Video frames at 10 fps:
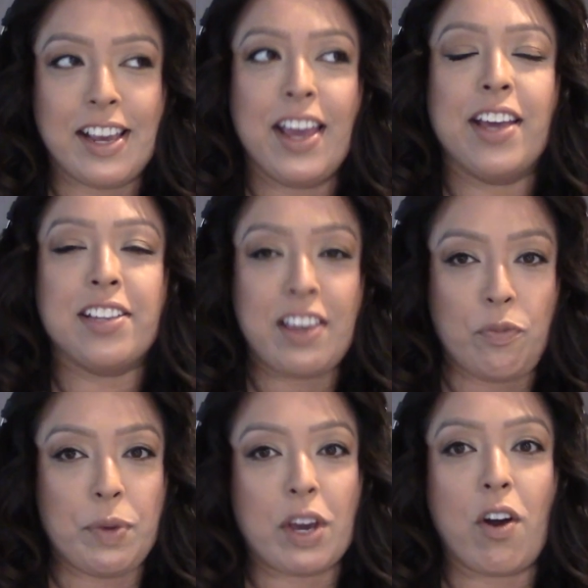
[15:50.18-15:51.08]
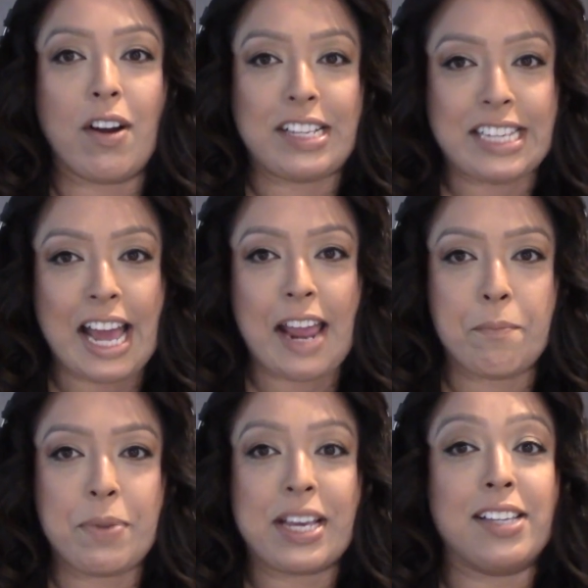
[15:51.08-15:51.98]
give me a hard time
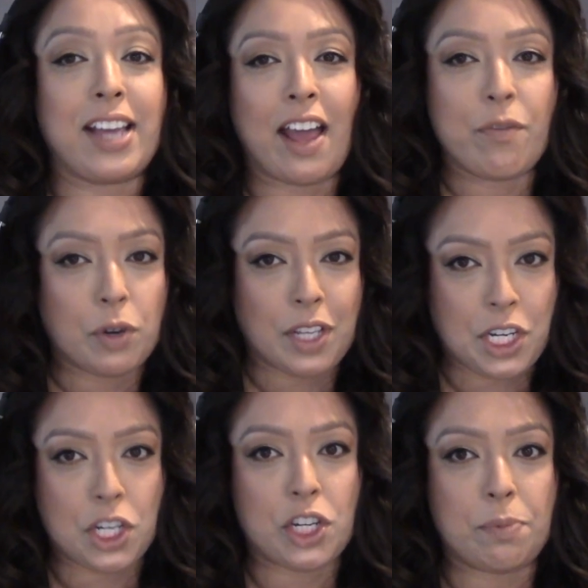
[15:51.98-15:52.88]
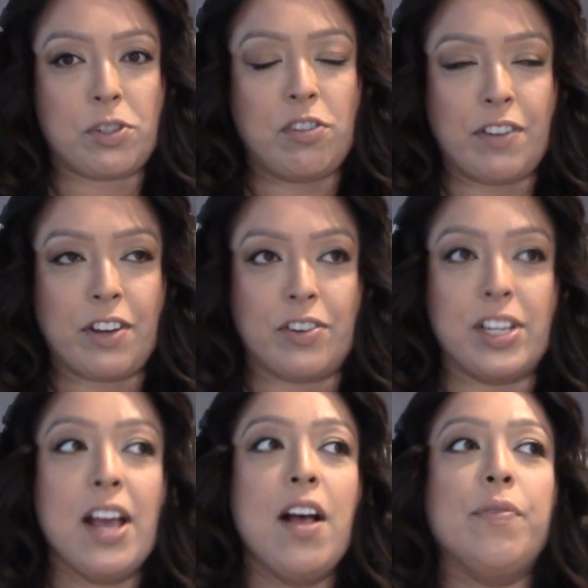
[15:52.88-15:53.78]
because I have relationship souvenirs.
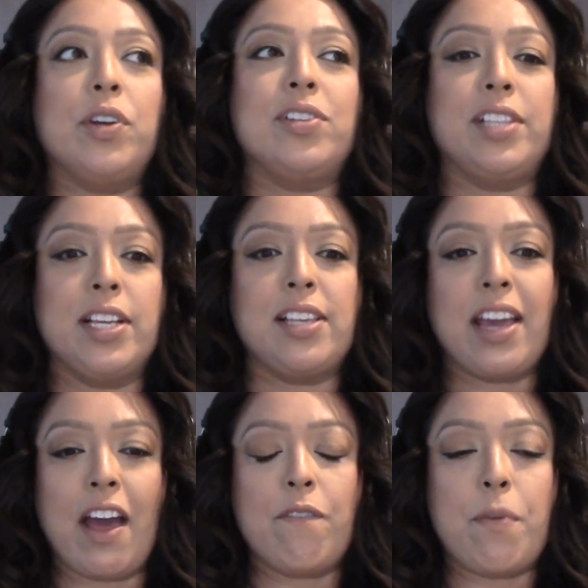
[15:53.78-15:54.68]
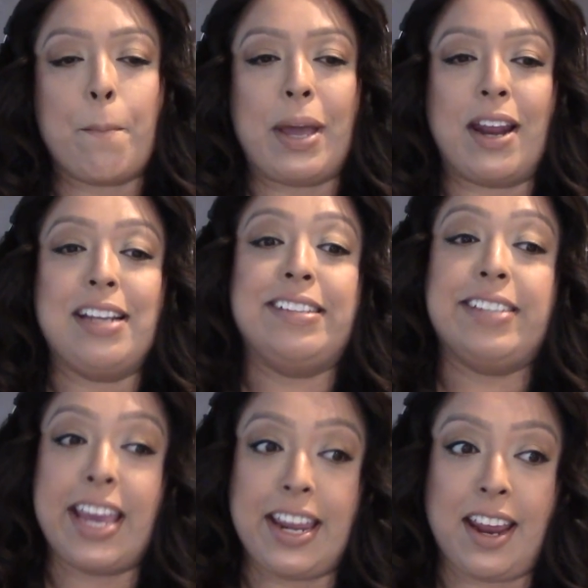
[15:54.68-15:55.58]
There's things I have from men I
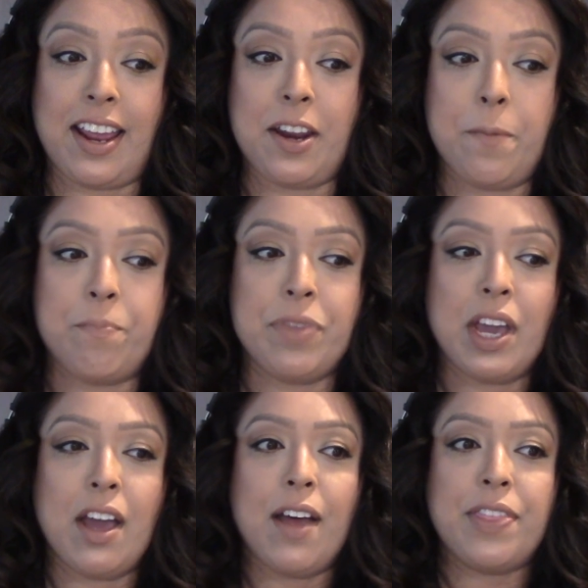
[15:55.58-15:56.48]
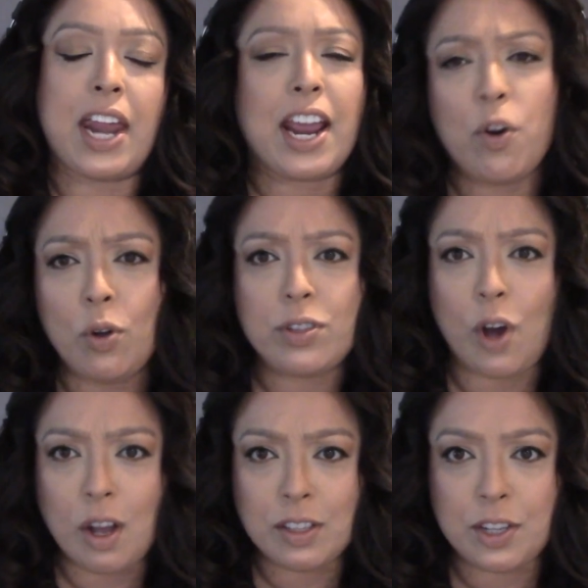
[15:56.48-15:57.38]
dated that I hold
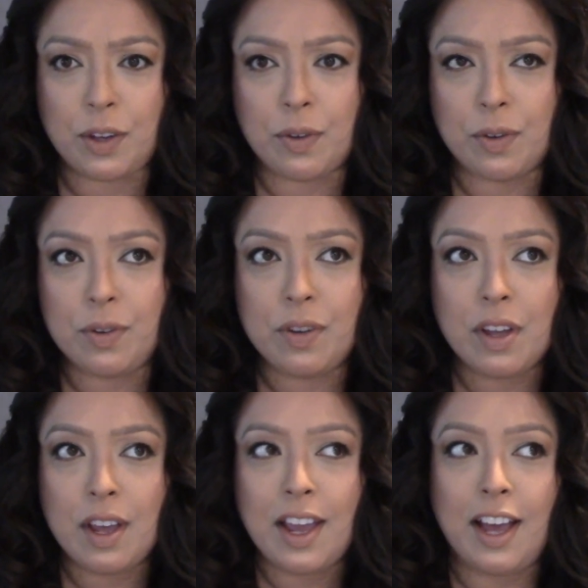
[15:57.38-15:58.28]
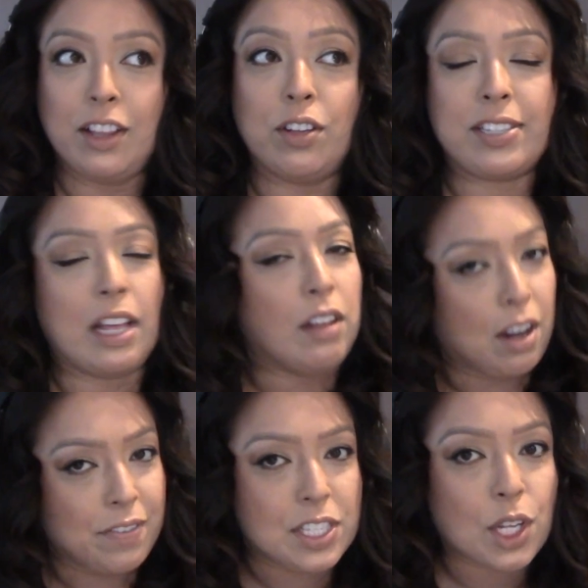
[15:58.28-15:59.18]
on to. A lot of
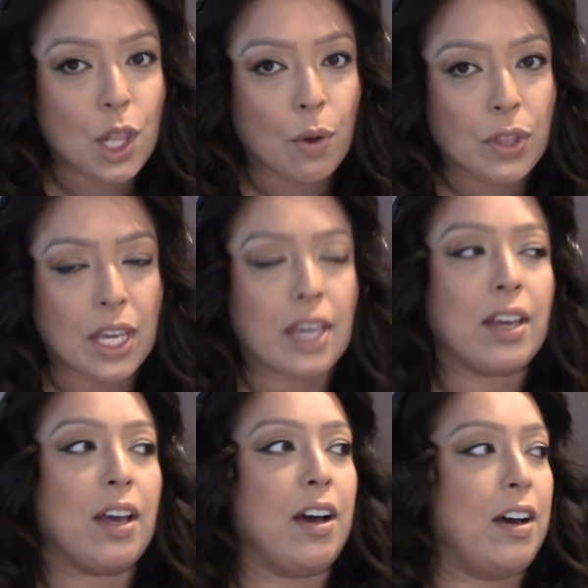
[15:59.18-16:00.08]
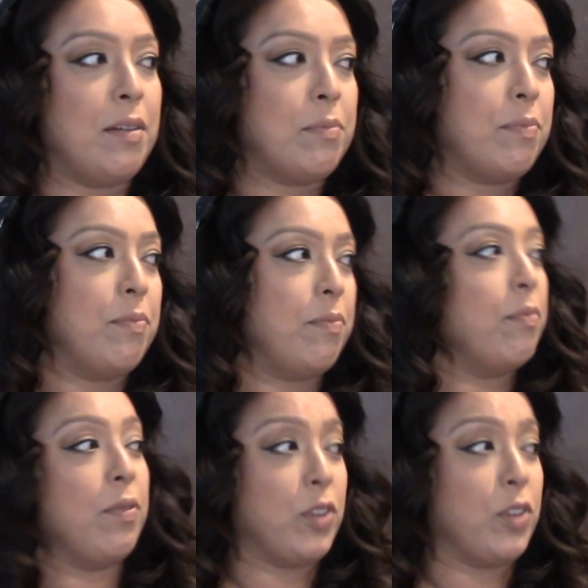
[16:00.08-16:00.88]
it's clothing. There's a